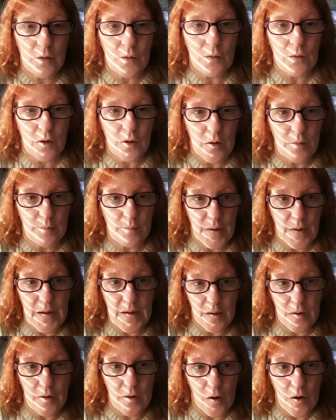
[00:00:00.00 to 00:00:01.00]
you know,
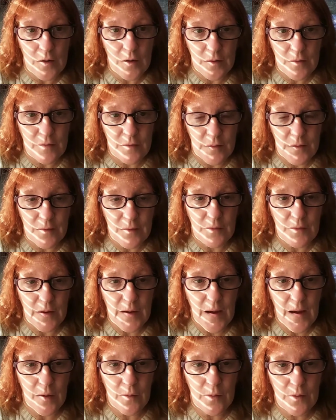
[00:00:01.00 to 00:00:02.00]
making an honest
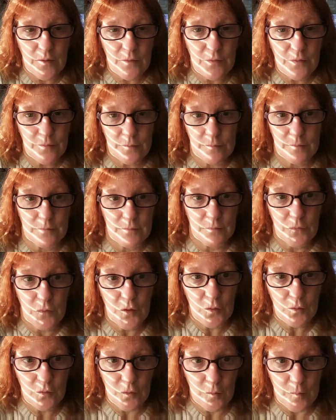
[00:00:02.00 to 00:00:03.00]
living out of
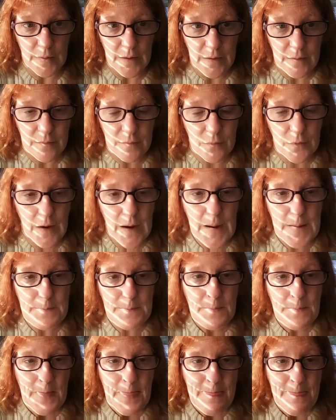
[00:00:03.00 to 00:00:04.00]
YouTubing, right?